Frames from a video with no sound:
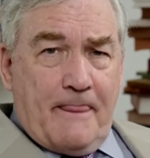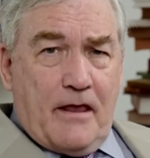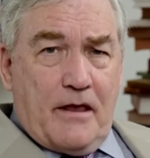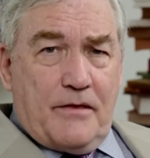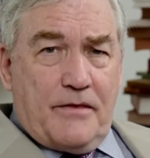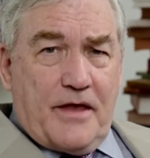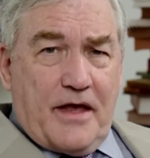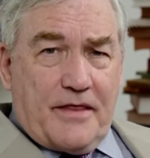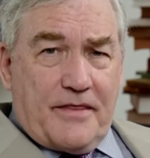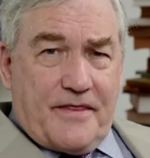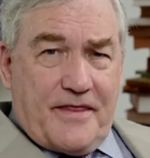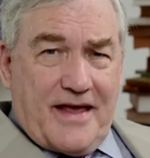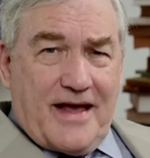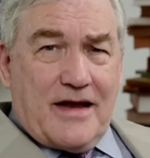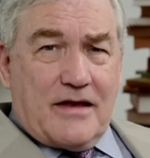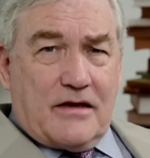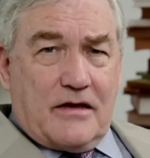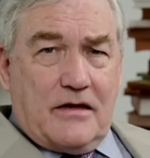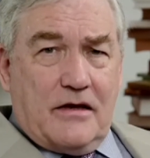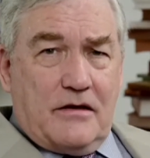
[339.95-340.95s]

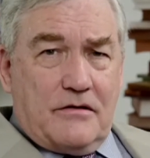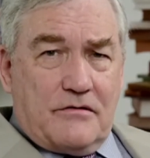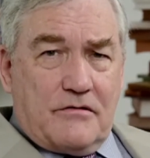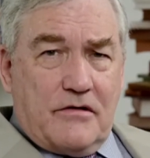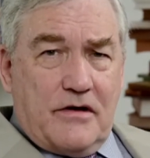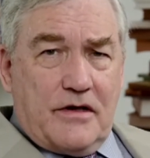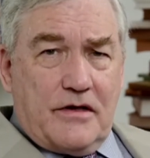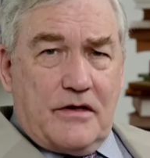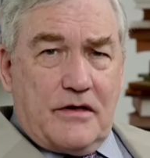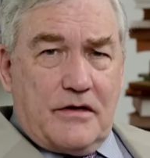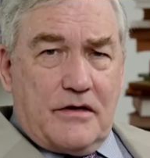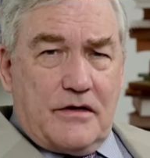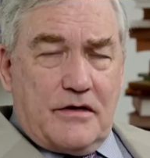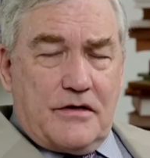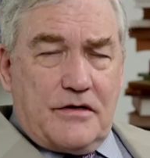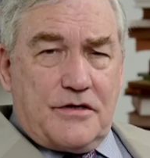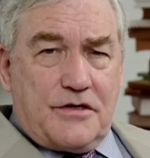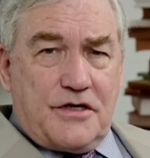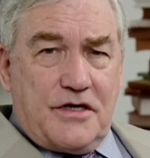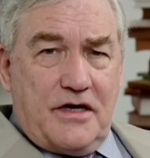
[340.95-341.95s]
that country that had
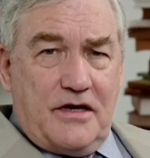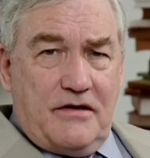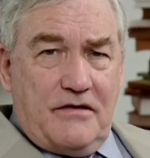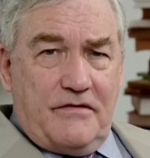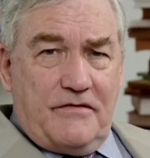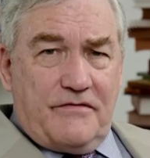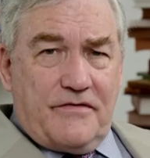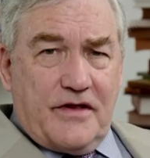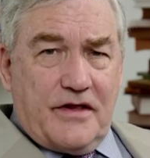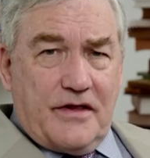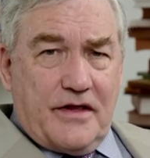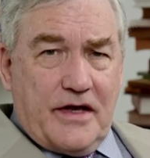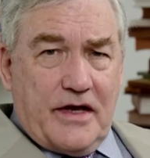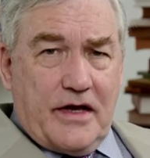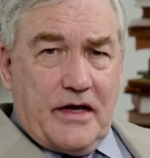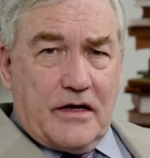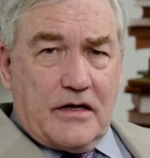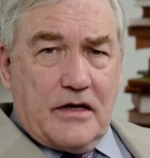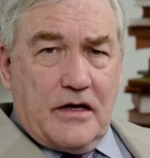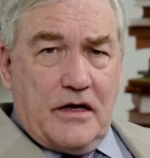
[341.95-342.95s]
achieved
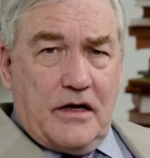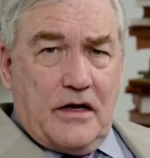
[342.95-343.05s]
that